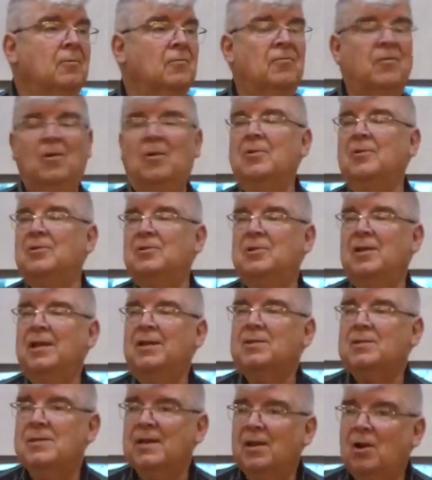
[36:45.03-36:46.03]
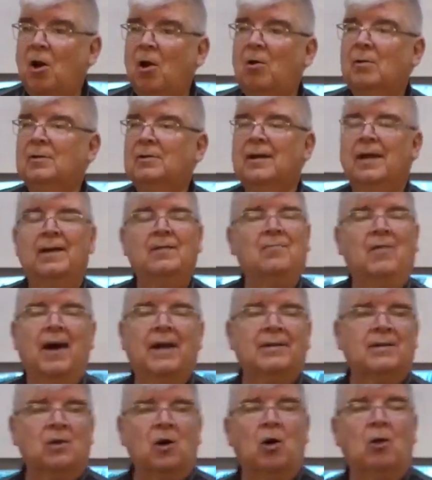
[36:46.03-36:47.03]
First, He has said all,
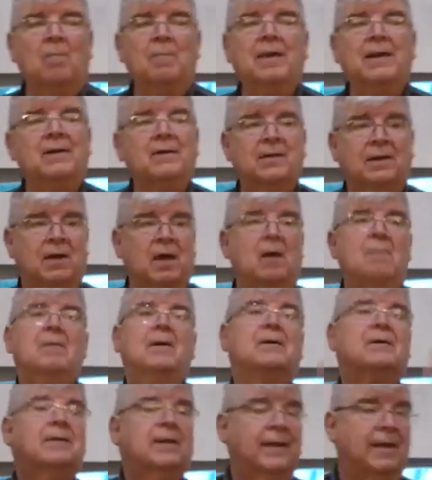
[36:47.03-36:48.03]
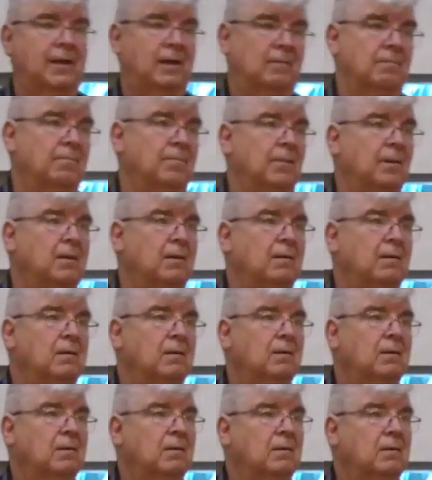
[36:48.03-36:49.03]
invited all men to come unto Him,
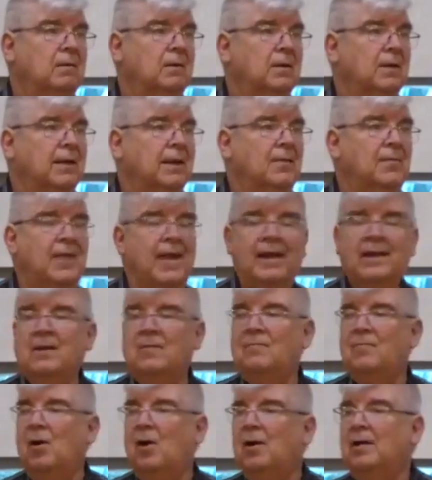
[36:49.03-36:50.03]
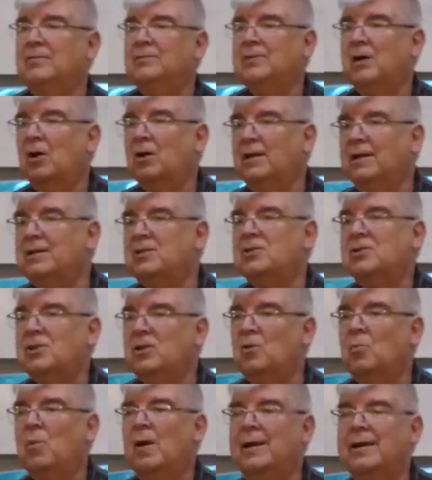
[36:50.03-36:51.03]
and that involves our listening
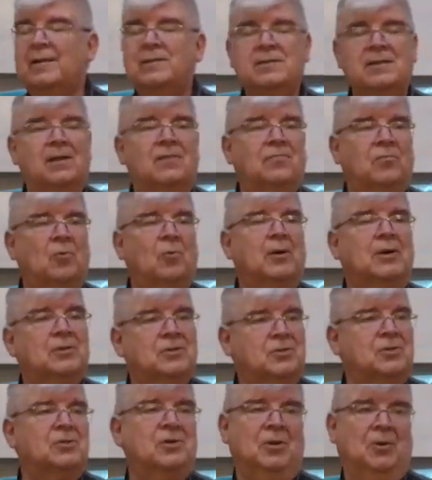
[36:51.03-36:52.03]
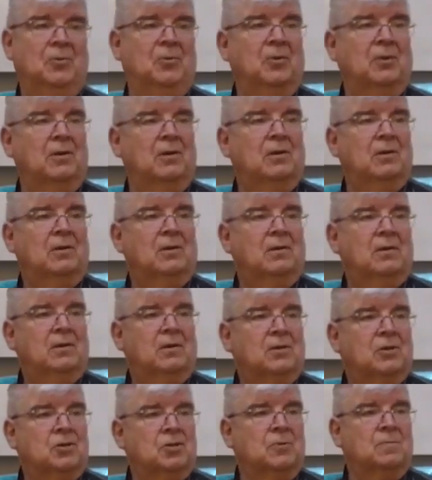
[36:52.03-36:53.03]
to what He said for us to do,
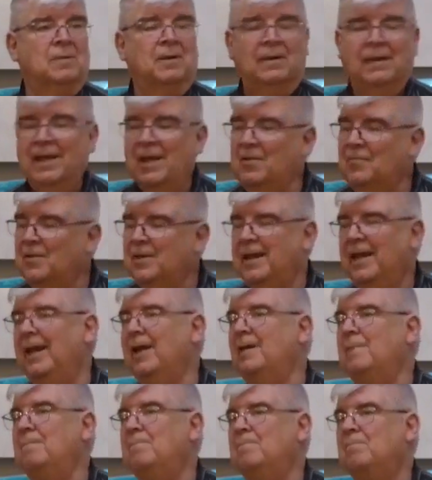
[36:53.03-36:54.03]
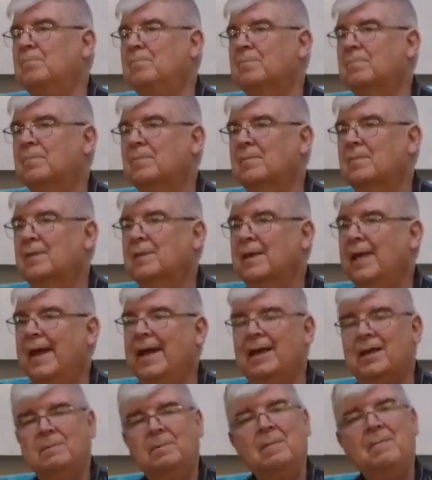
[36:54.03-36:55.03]
to believe in Him
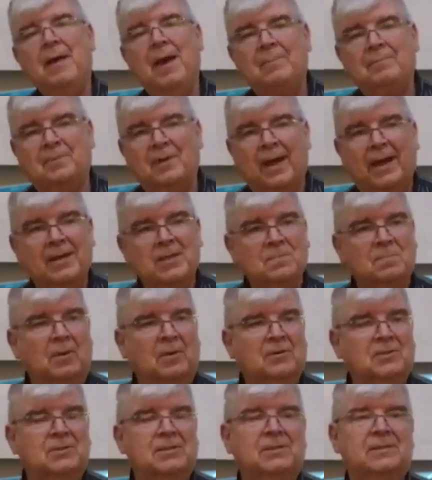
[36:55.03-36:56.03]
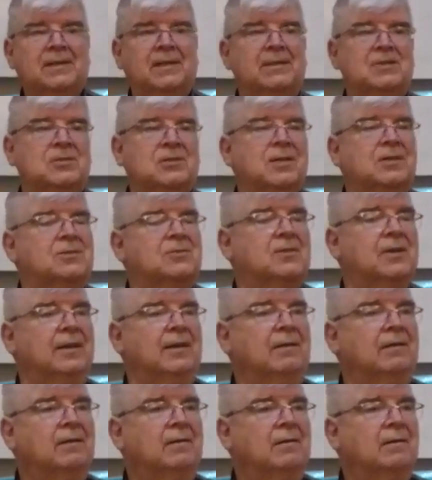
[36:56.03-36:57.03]
and to be baptized. Mark 16, 16.